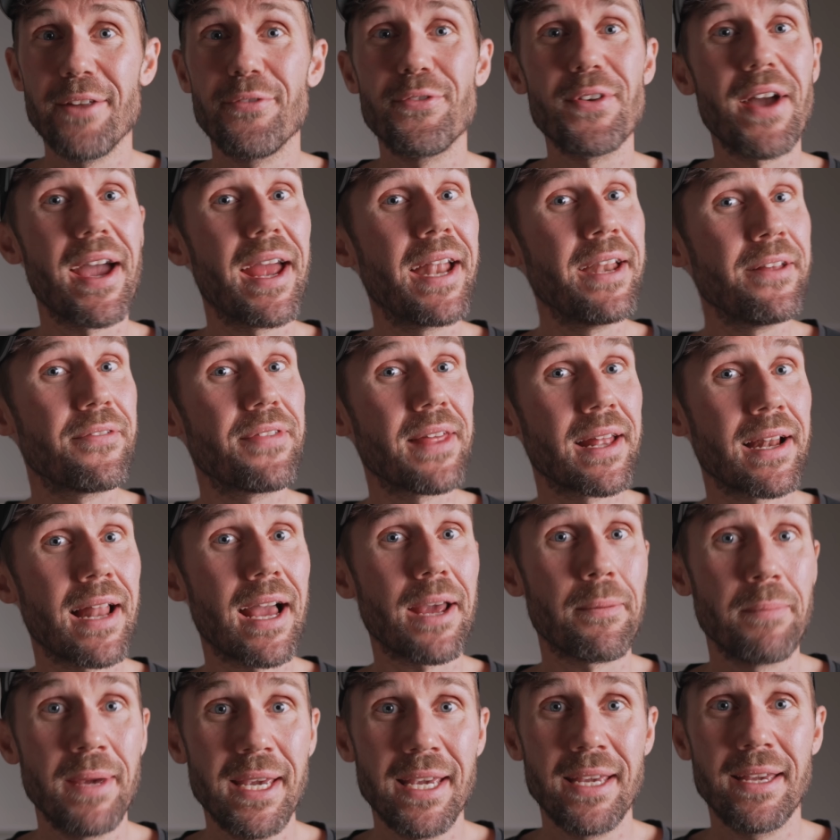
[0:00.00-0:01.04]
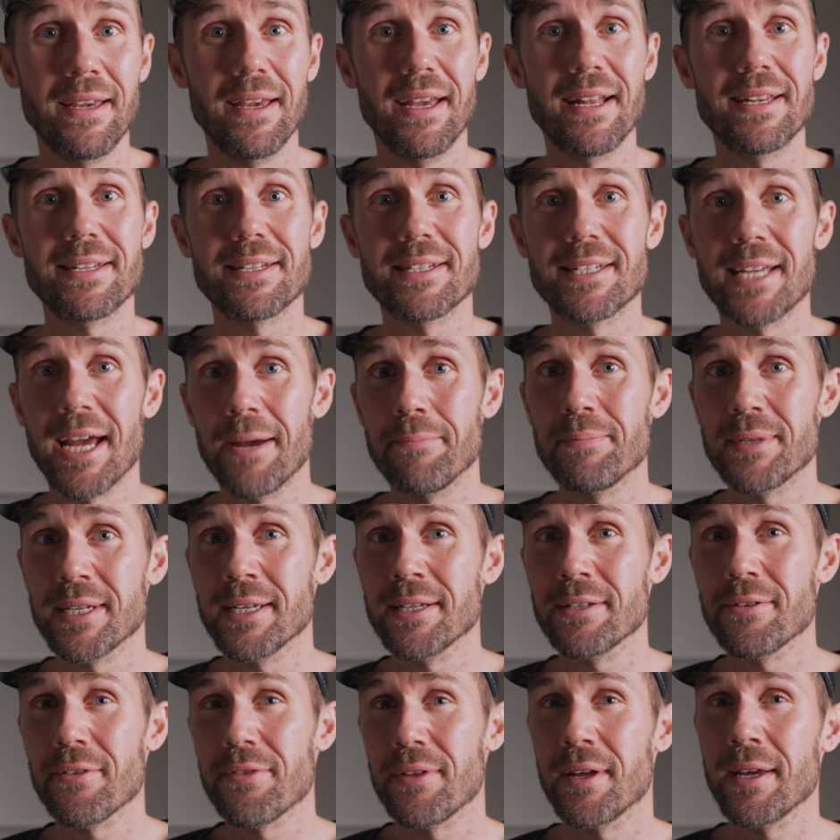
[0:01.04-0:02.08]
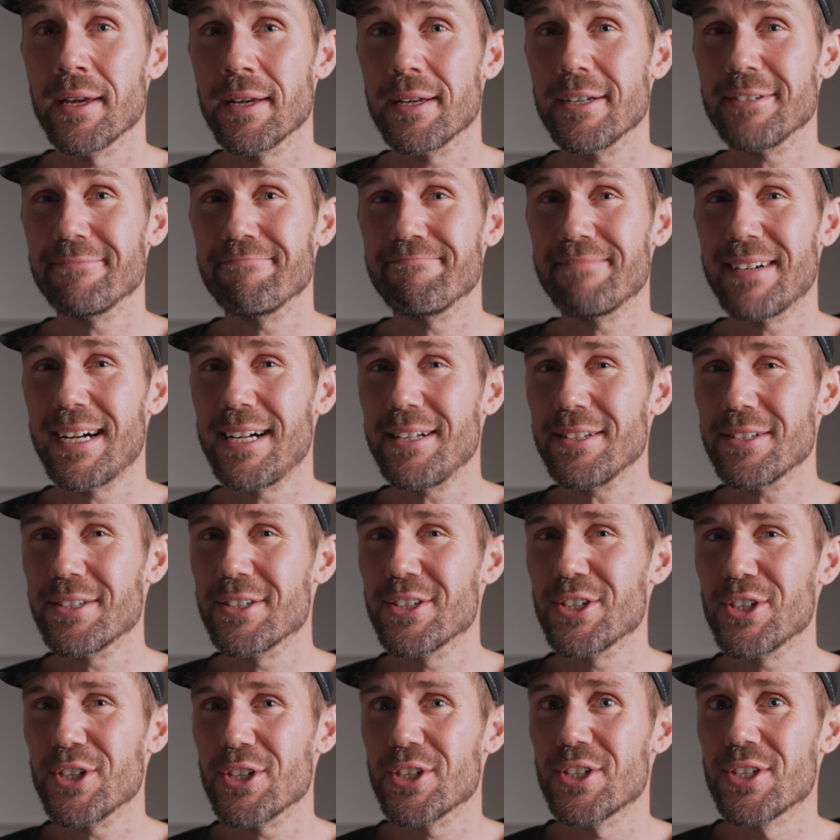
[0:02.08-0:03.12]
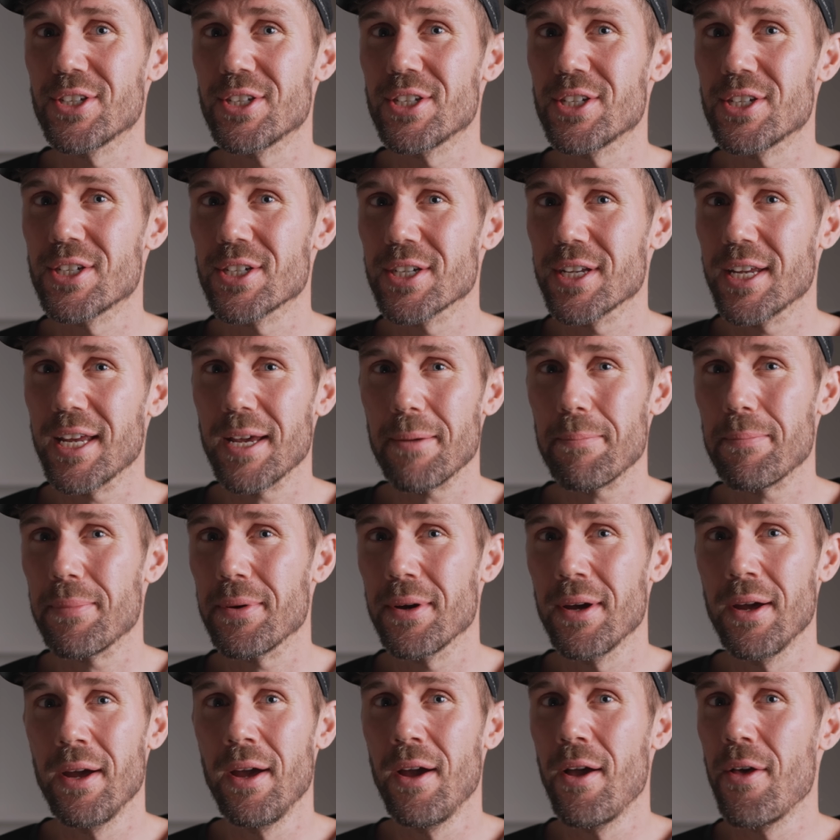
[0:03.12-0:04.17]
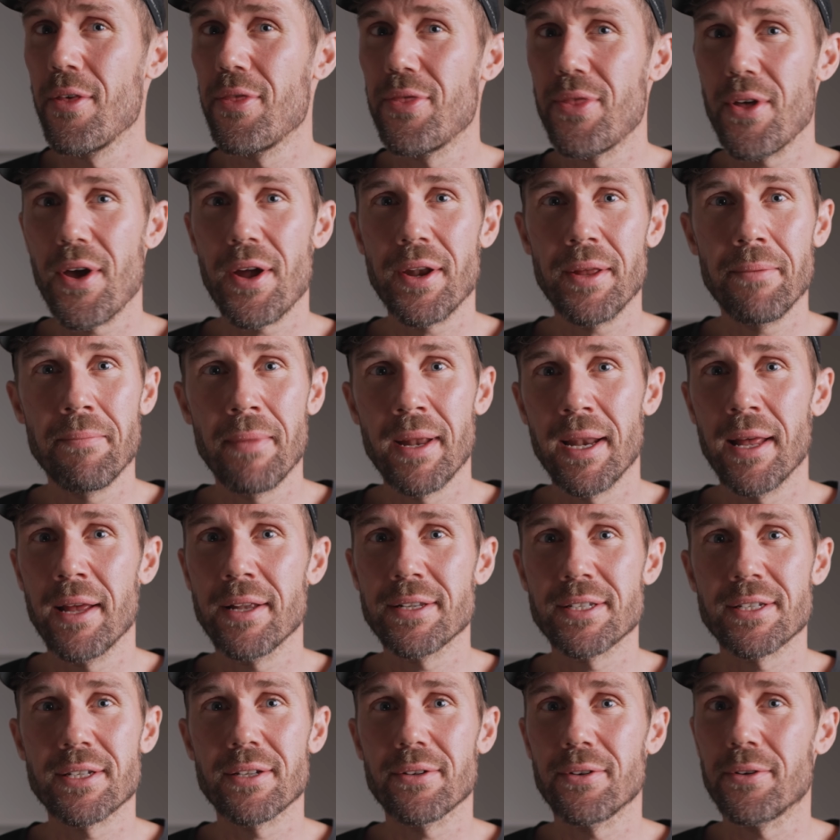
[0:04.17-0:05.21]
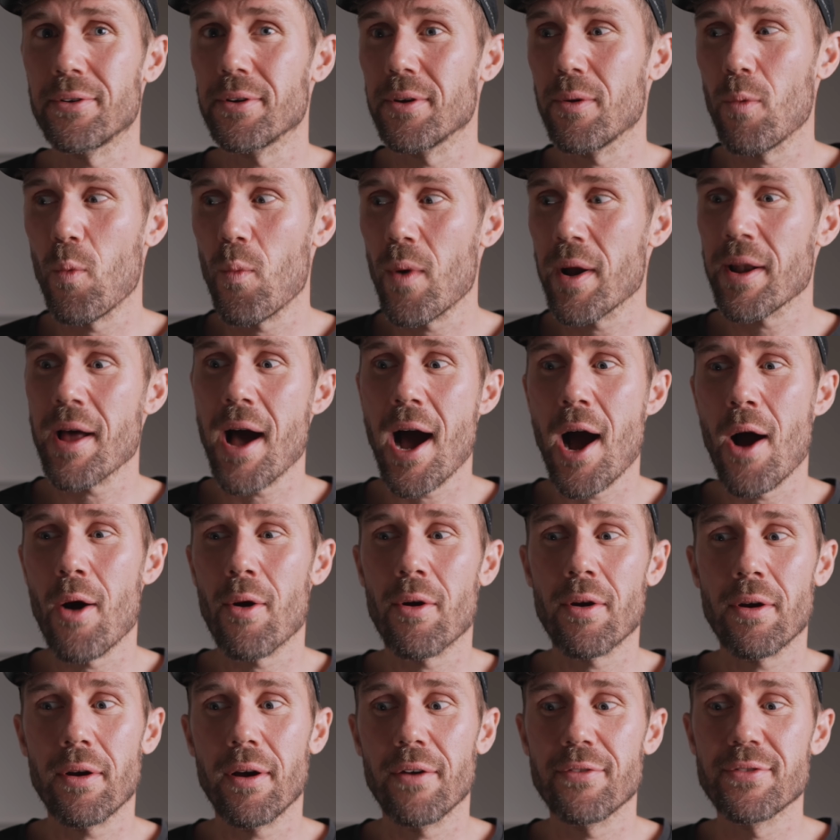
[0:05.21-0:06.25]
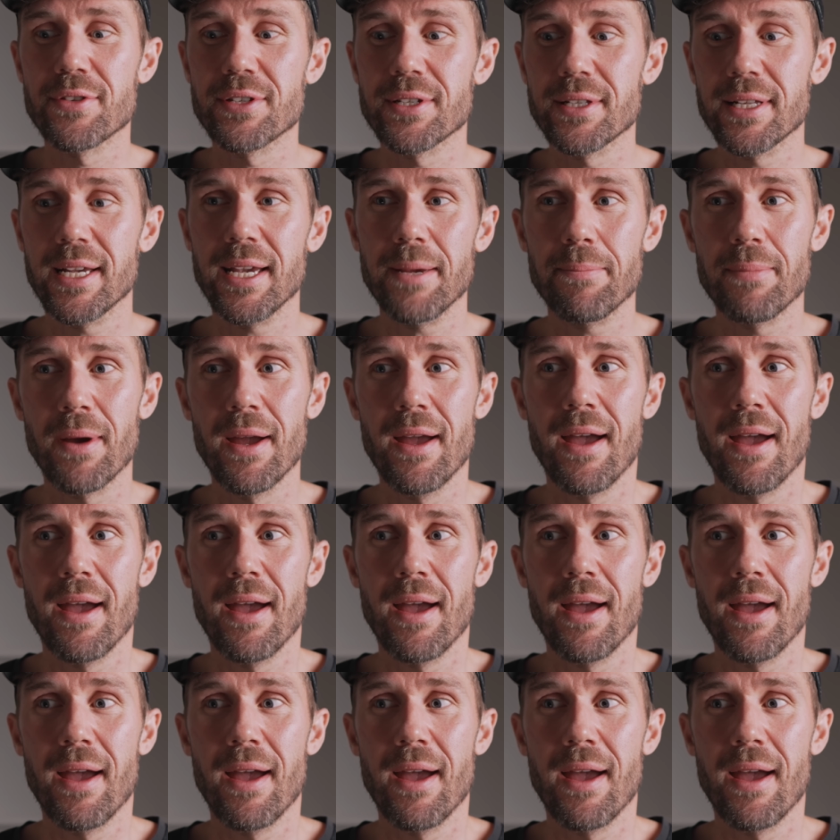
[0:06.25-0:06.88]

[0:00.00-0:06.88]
if you're anything like me, it's tempting to think, I'll just skip 30 minutes or 1 hour of sleep